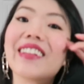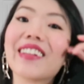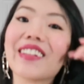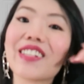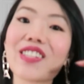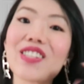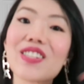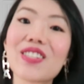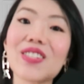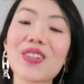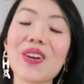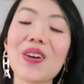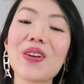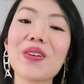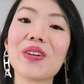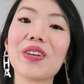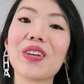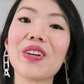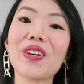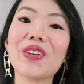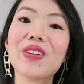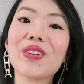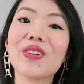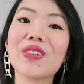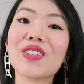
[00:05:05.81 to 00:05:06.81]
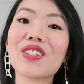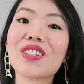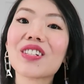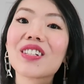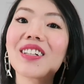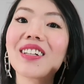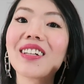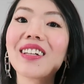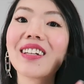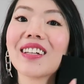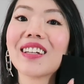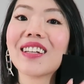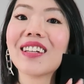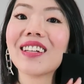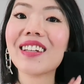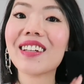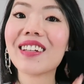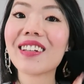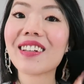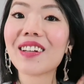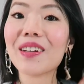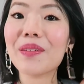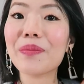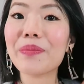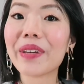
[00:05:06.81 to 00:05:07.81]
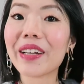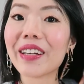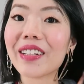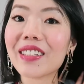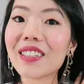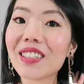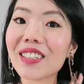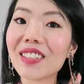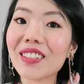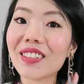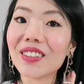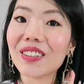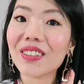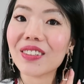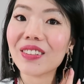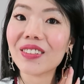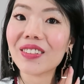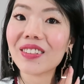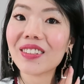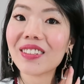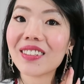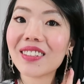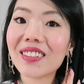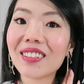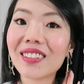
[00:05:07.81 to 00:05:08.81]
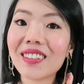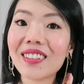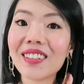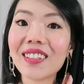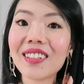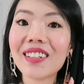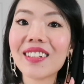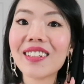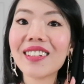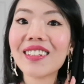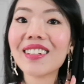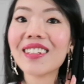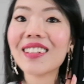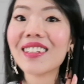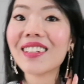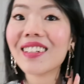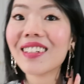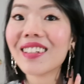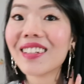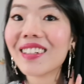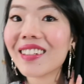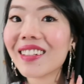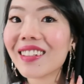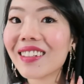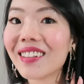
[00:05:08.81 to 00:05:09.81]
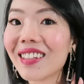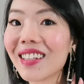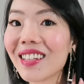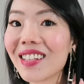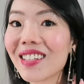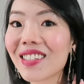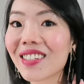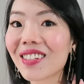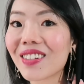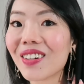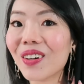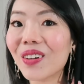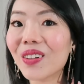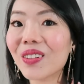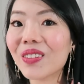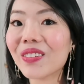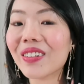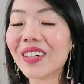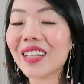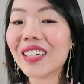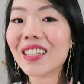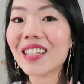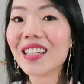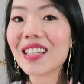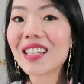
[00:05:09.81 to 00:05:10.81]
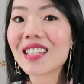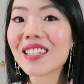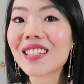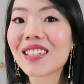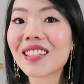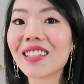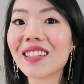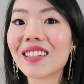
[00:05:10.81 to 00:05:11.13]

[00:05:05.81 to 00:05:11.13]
They're so huge compared to these gold ones.